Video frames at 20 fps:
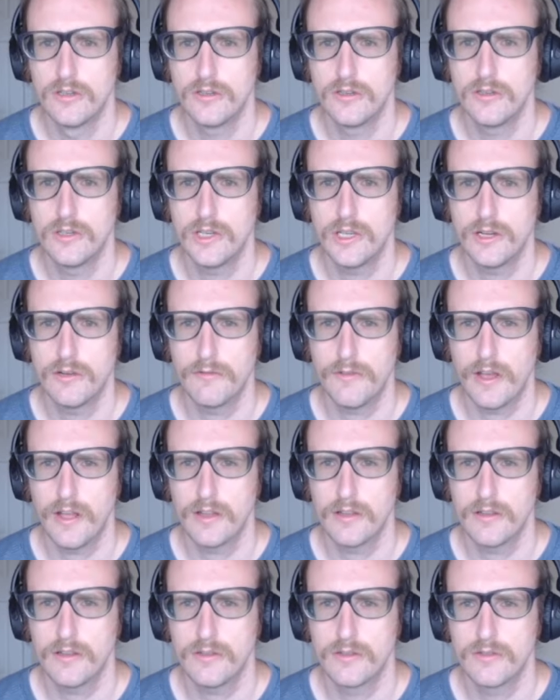You can get a
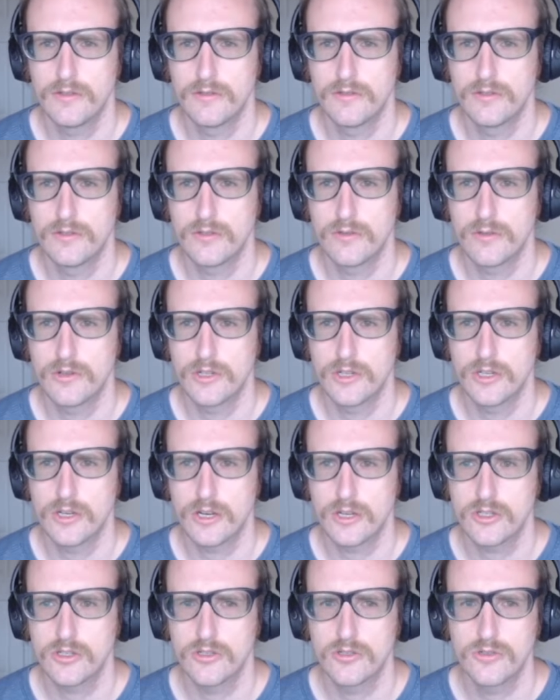valid storage
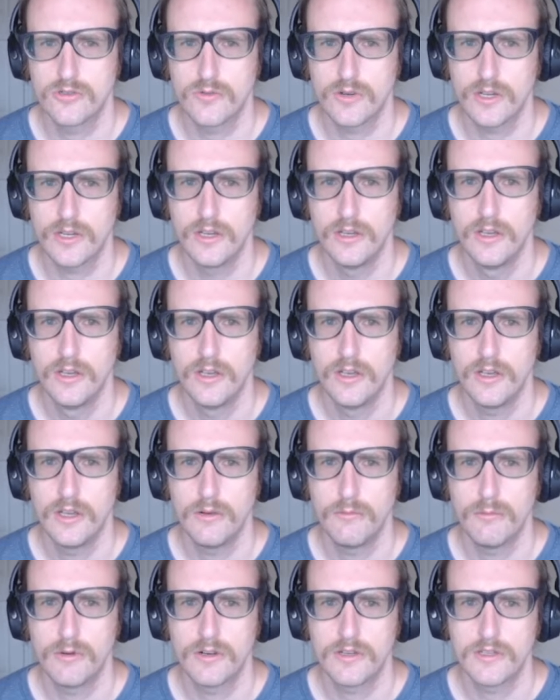connection string
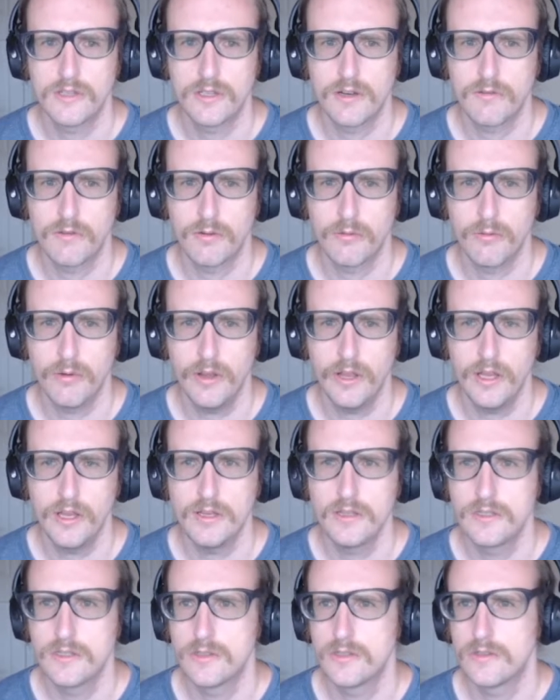in one of several
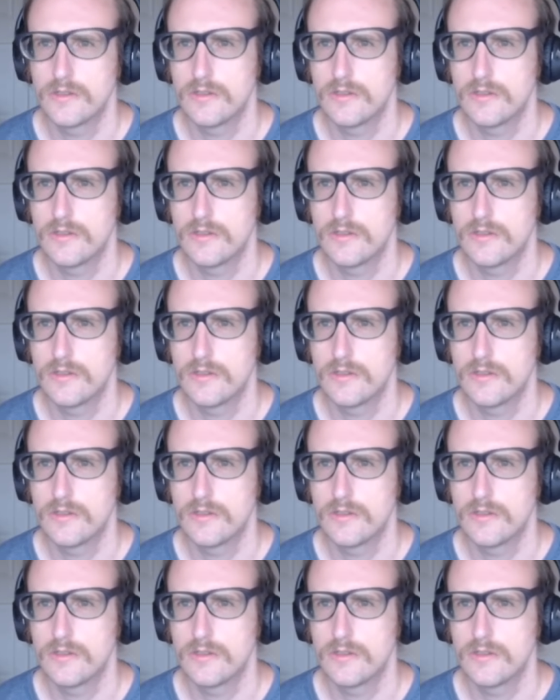ways.